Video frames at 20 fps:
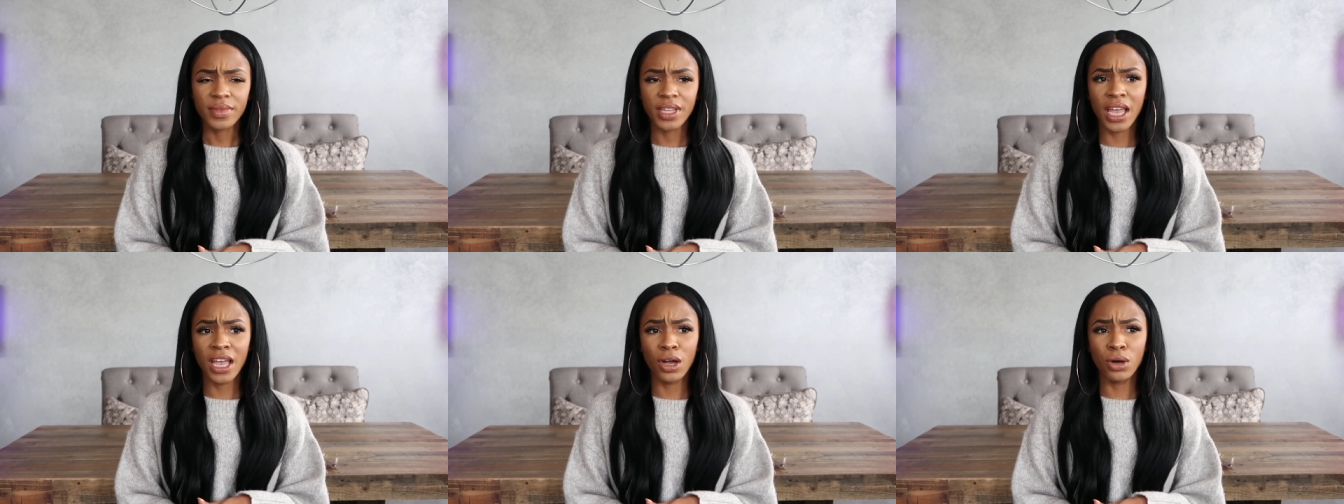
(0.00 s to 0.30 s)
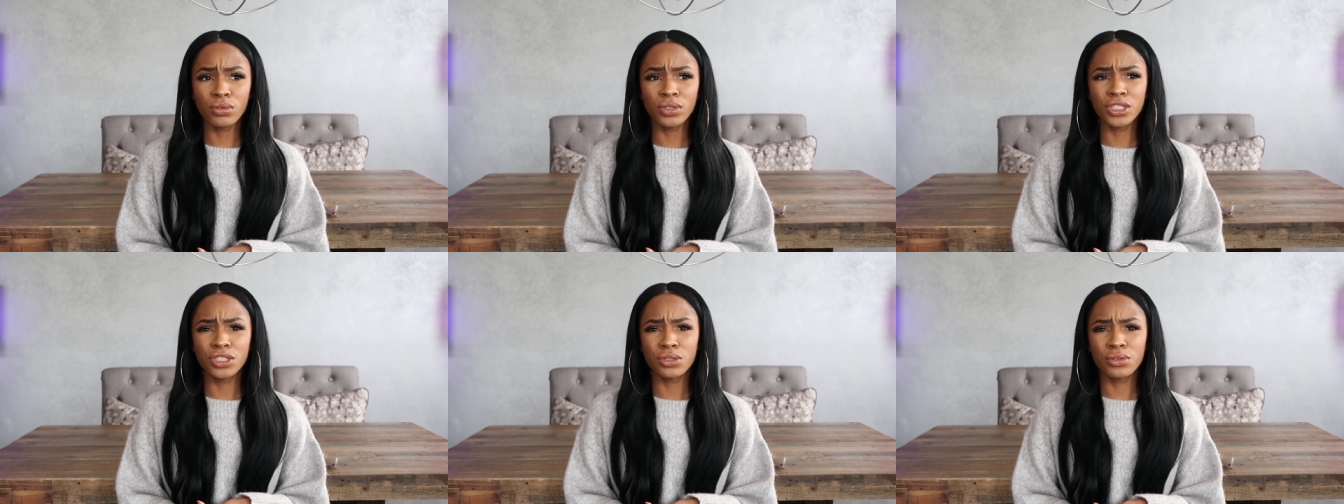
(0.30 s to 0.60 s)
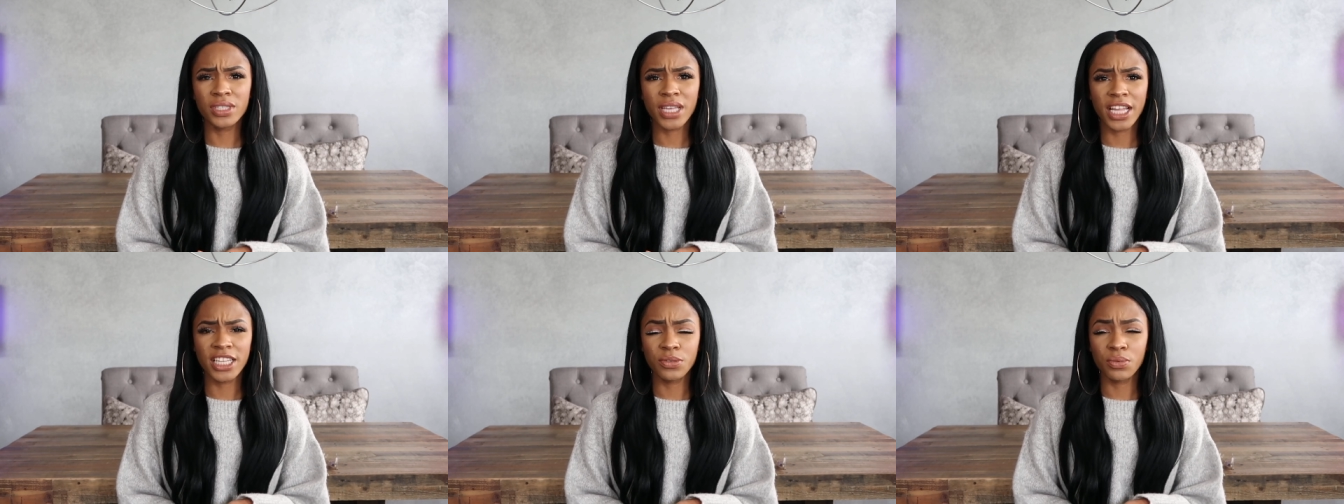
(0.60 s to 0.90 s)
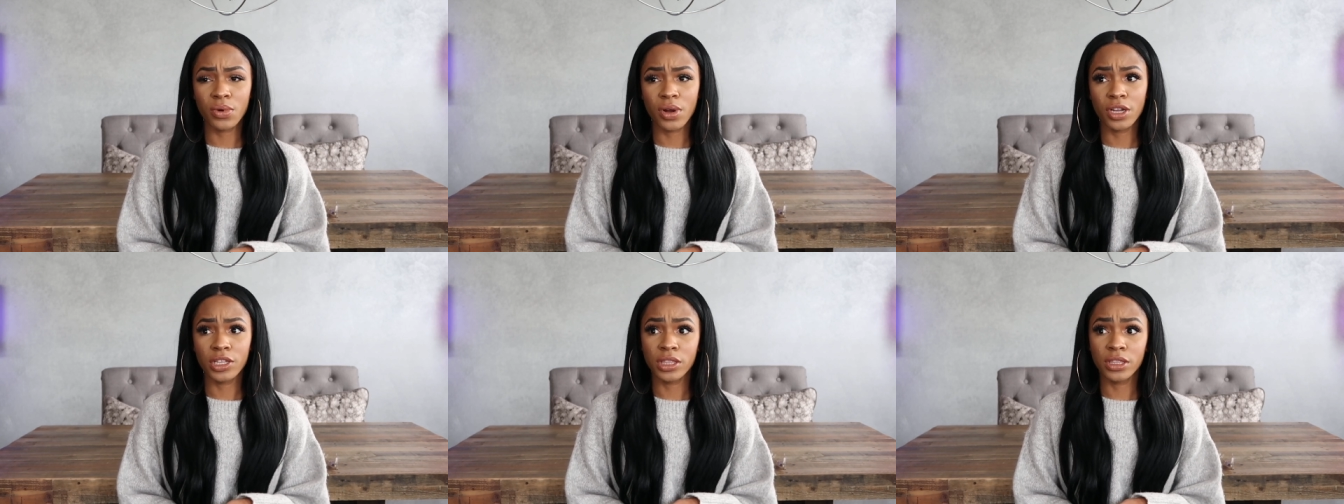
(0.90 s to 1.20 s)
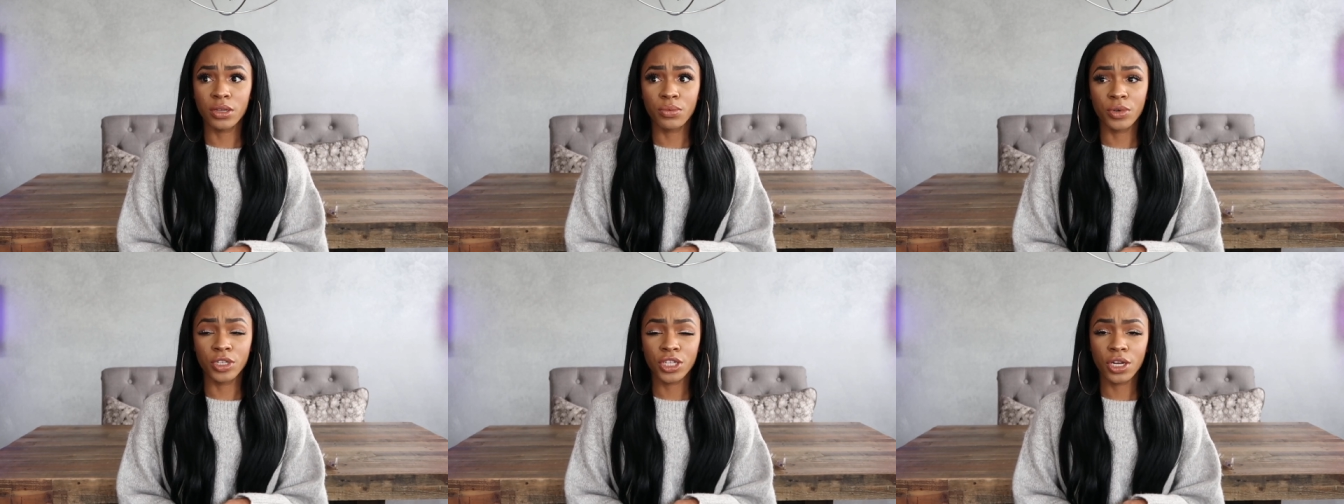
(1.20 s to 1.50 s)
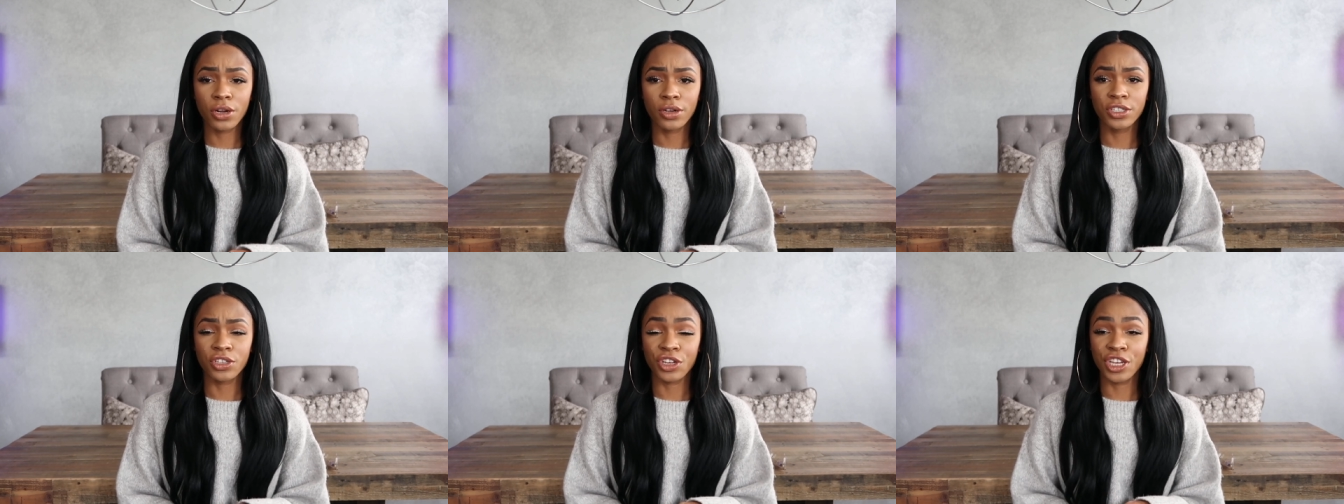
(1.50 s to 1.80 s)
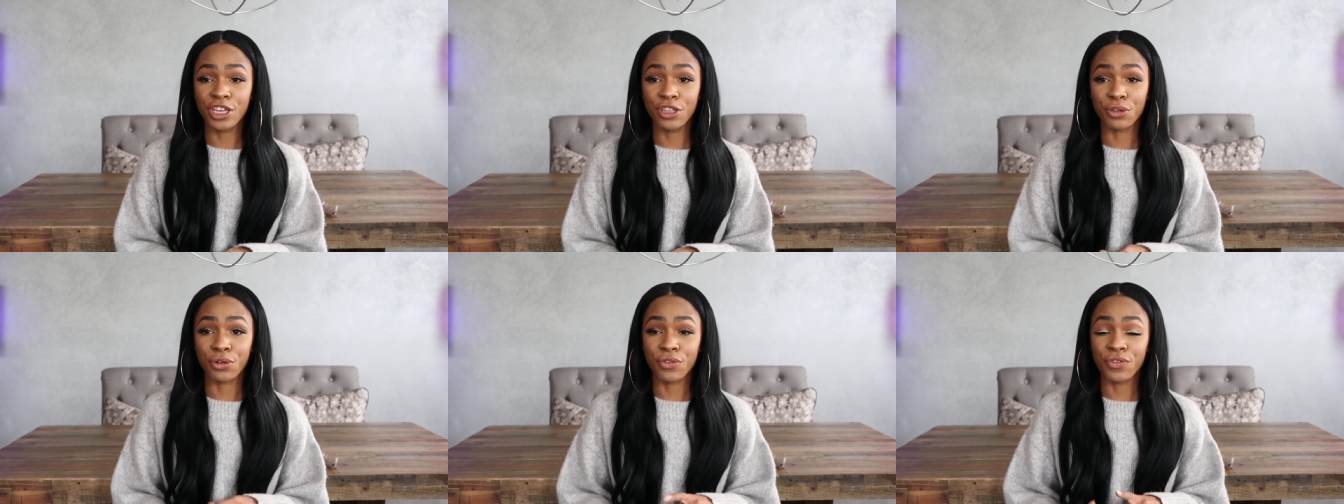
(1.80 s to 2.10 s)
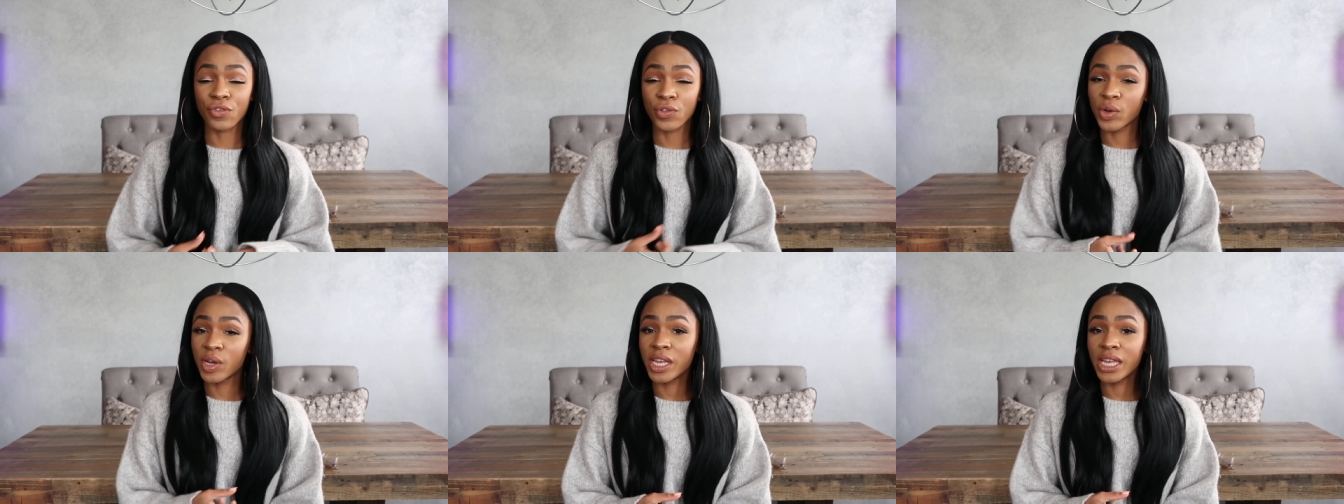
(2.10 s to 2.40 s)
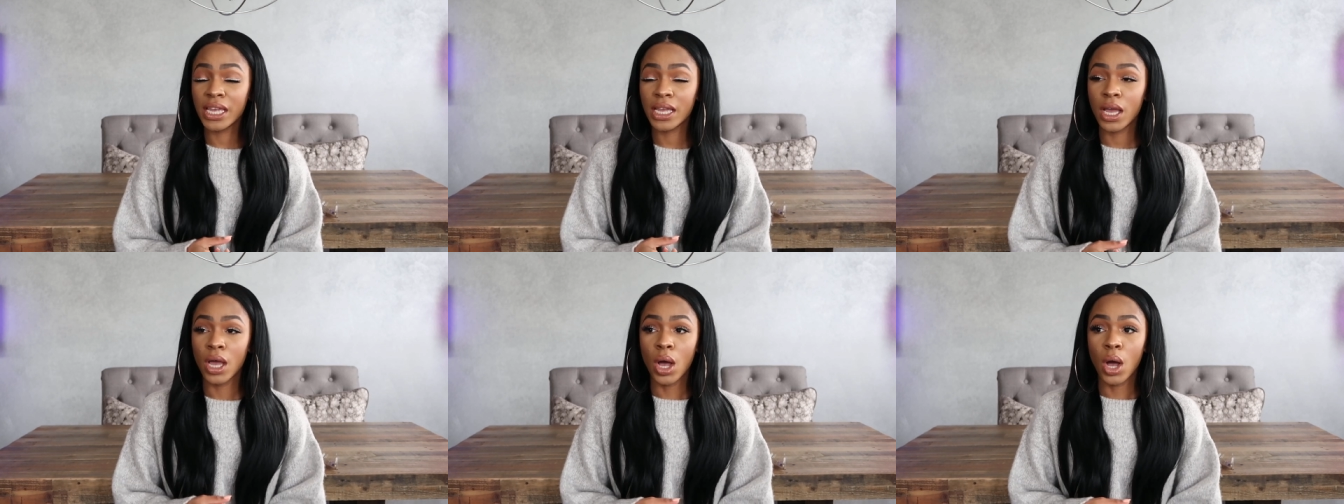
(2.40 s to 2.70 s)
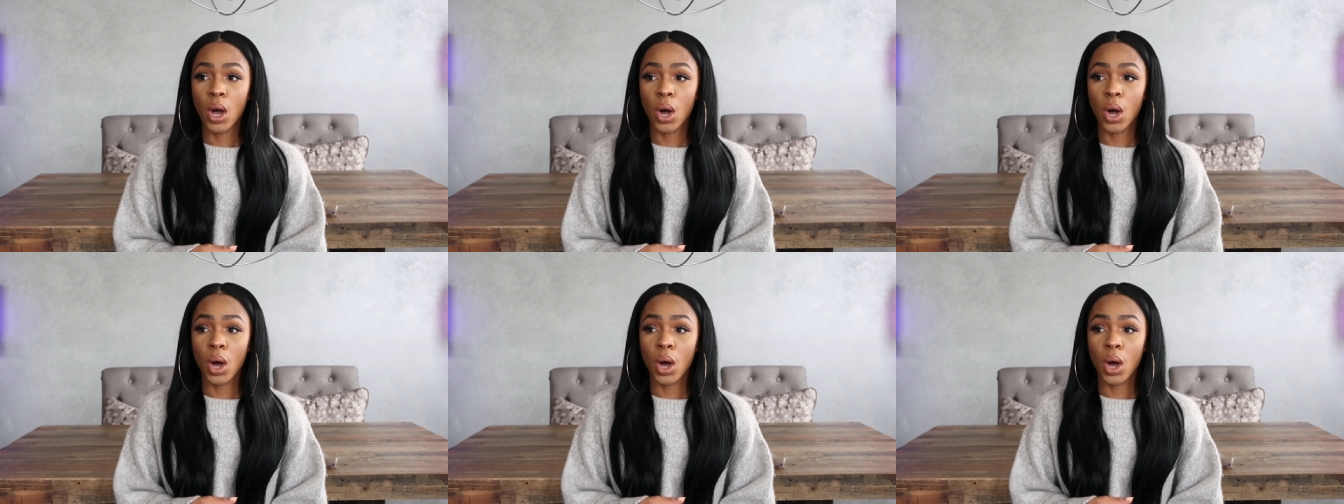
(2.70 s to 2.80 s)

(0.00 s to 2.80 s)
I only do sites where the returns are either free